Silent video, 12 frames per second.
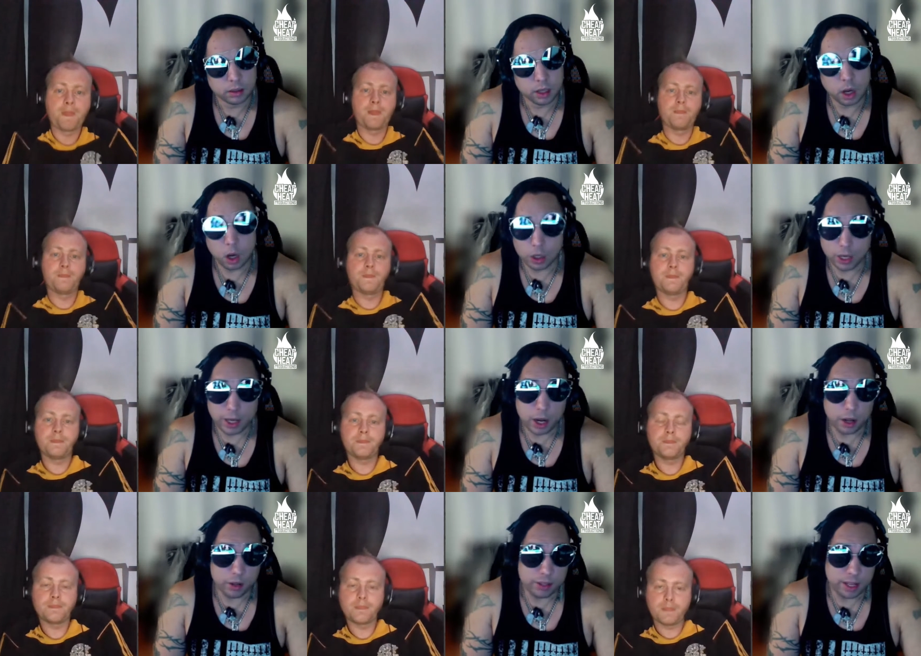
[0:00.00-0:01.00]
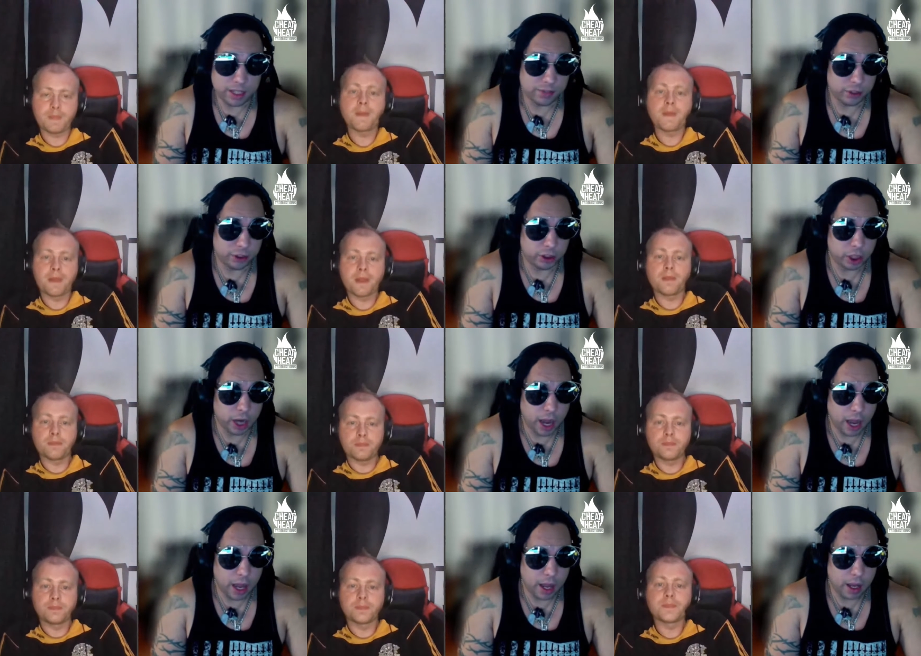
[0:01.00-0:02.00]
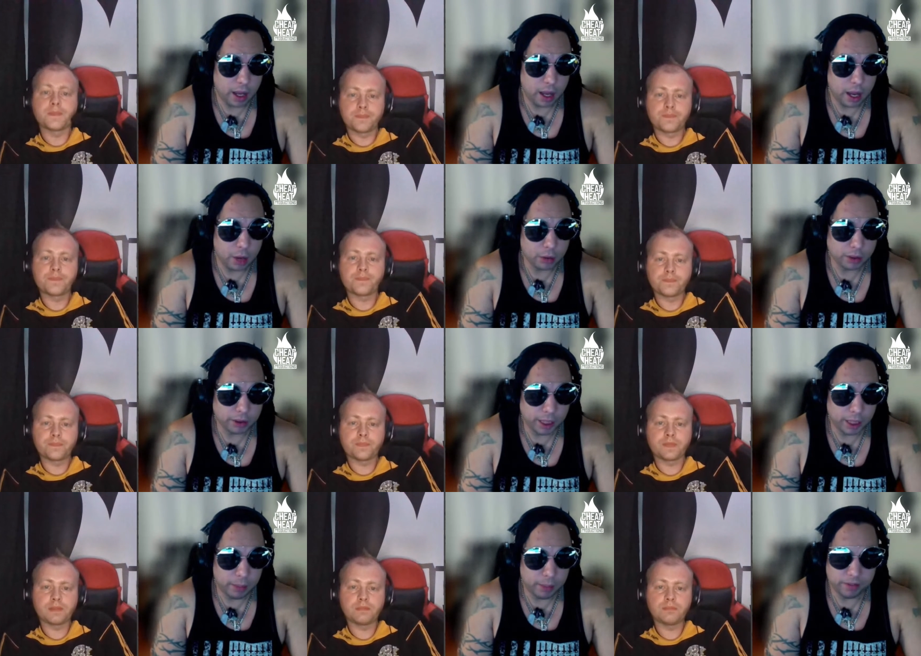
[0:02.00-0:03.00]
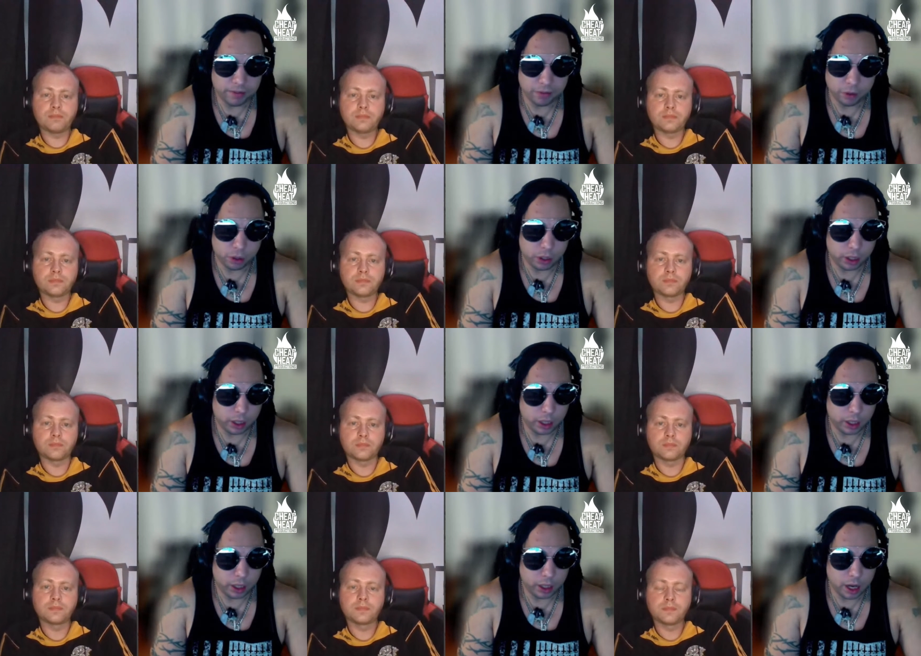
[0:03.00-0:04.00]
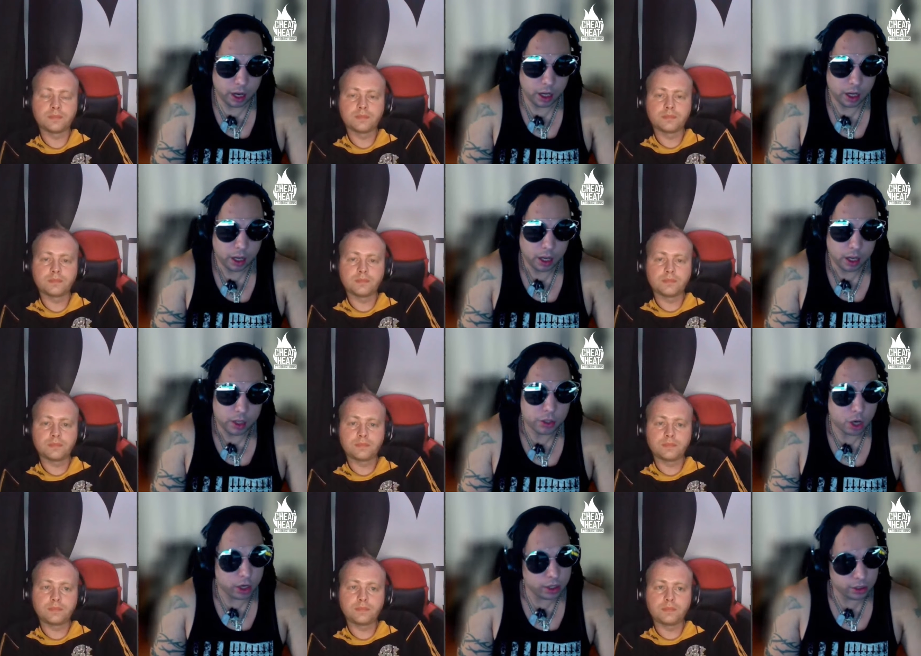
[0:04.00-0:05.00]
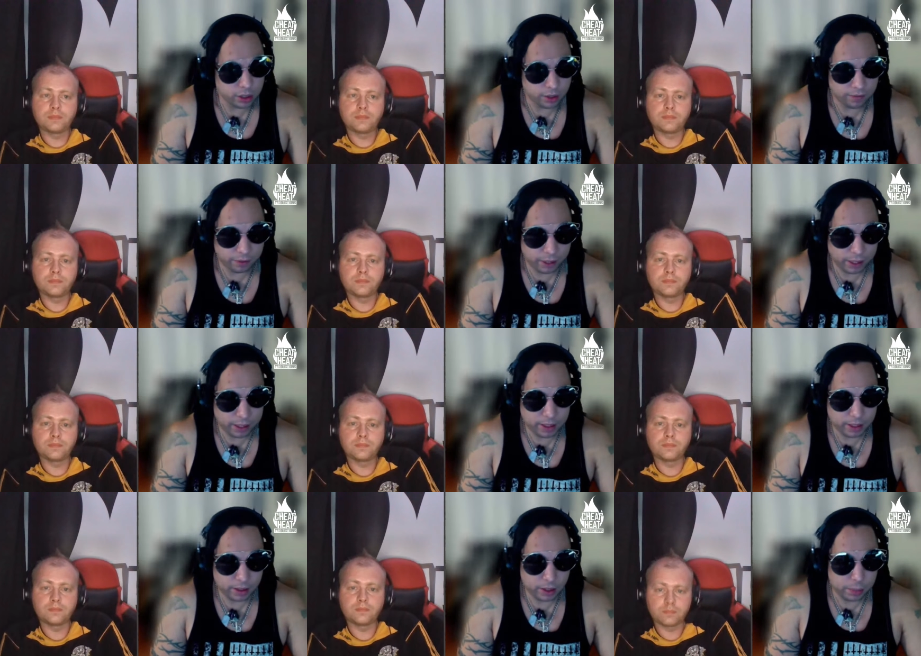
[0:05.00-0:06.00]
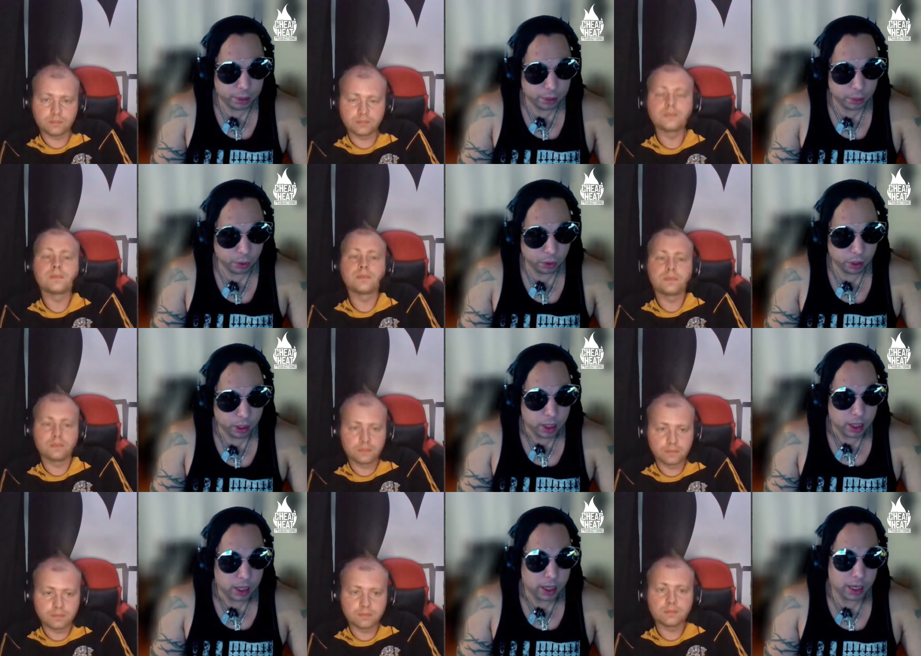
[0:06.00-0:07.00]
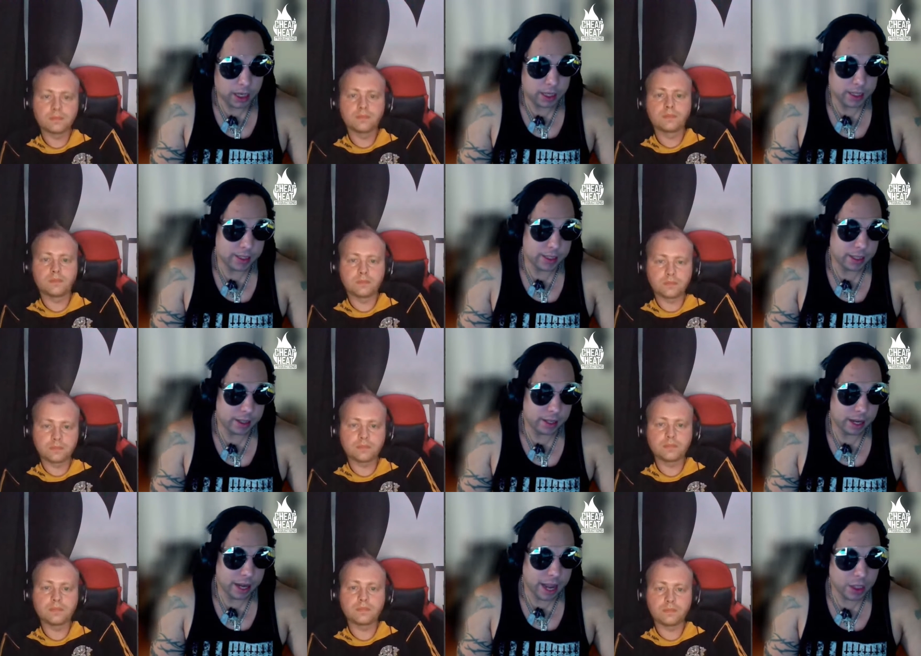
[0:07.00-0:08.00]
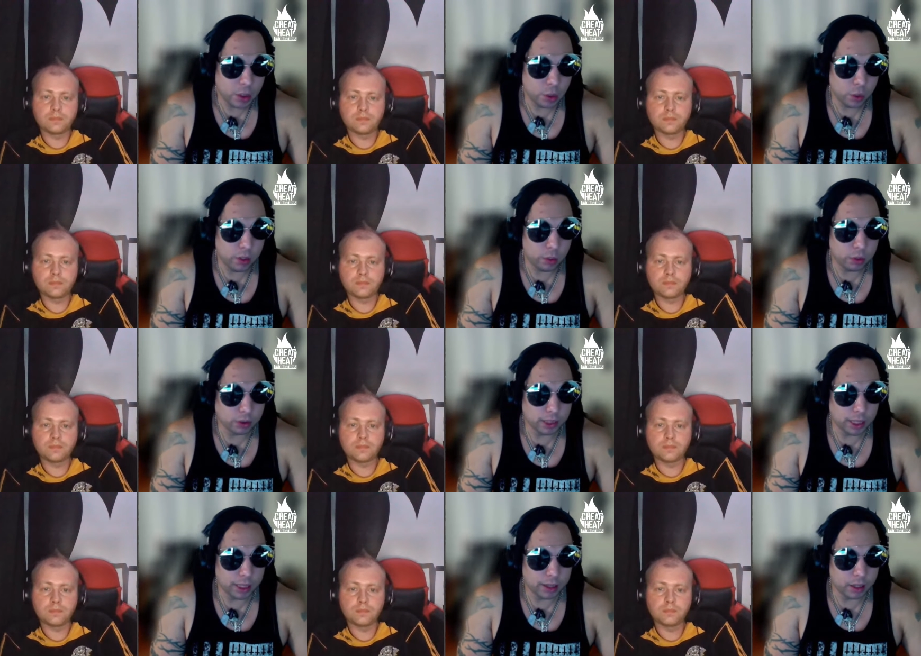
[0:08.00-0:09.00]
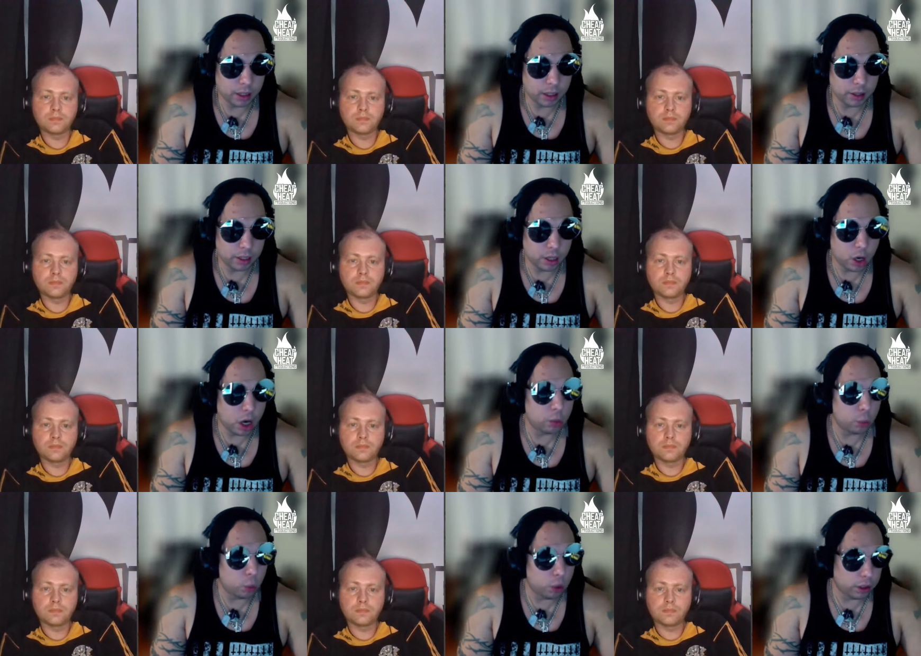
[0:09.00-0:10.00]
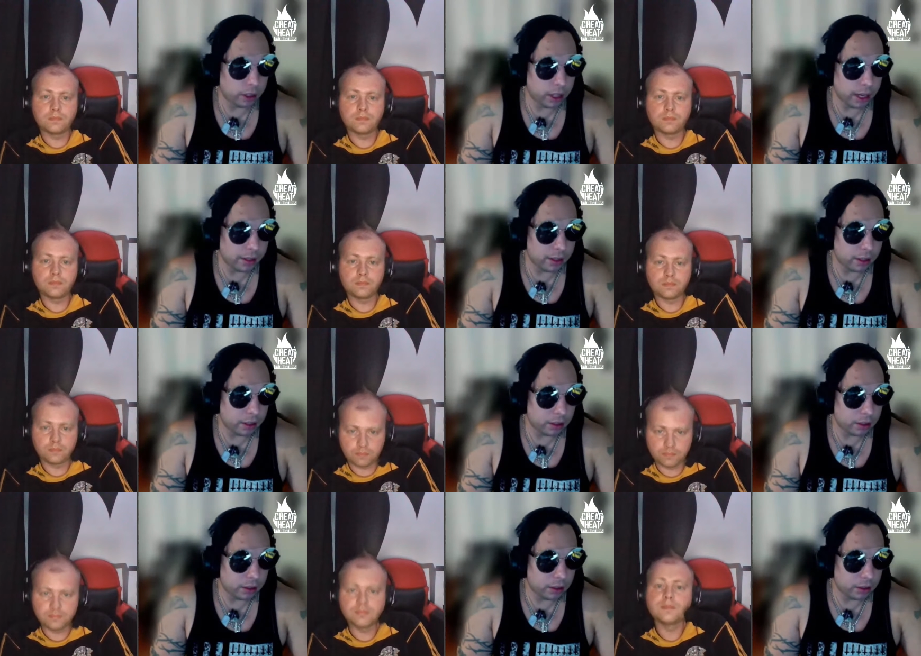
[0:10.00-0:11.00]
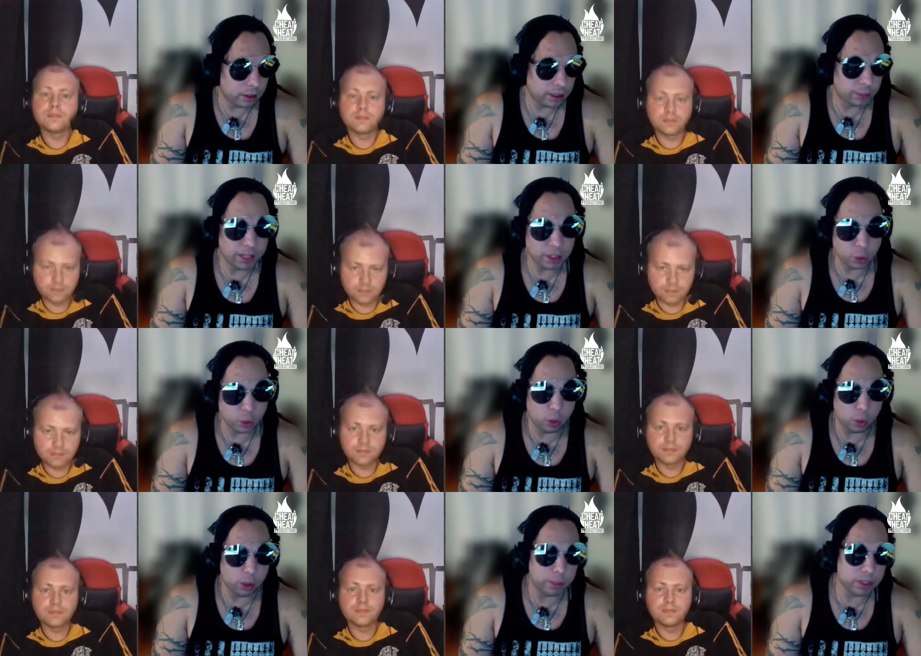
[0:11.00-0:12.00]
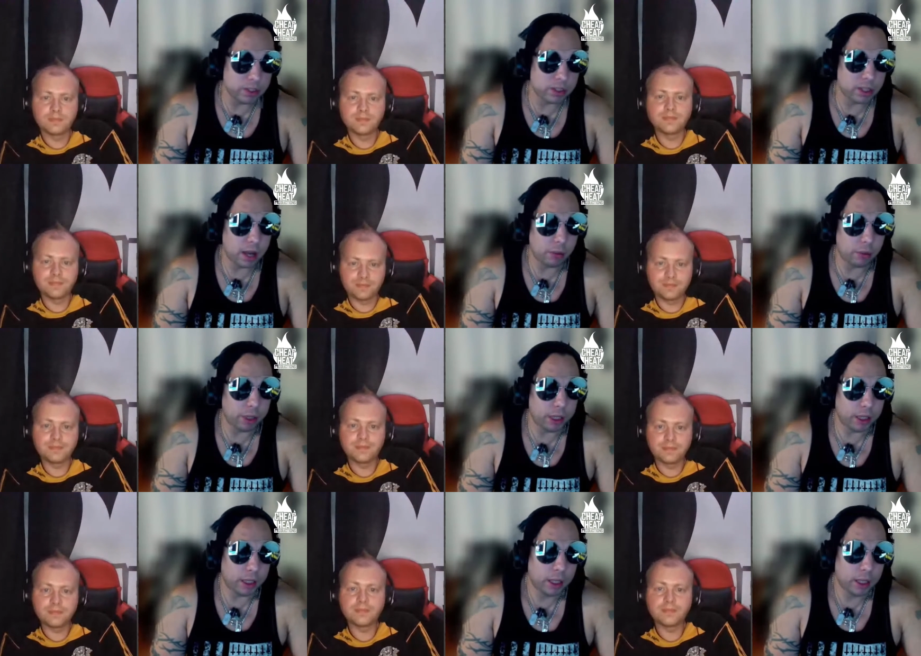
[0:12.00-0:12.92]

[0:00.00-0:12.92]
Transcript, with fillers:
Speaker 1: Oh yeah, no, that's for sure. Uh, I was saying before in uh, talking to some friends and some people, and I said that Ice Queen was like the the odd one, like the the, the special one, because it's not really